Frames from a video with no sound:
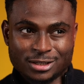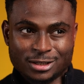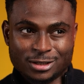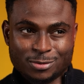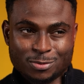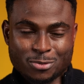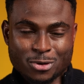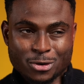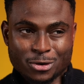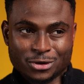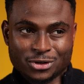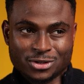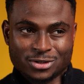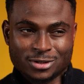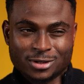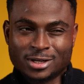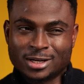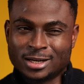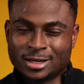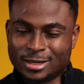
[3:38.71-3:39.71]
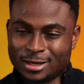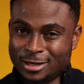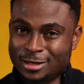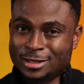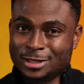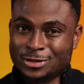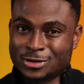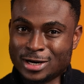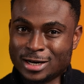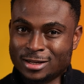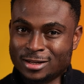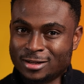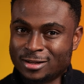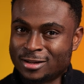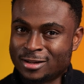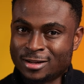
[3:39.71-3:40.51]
it pours, literally.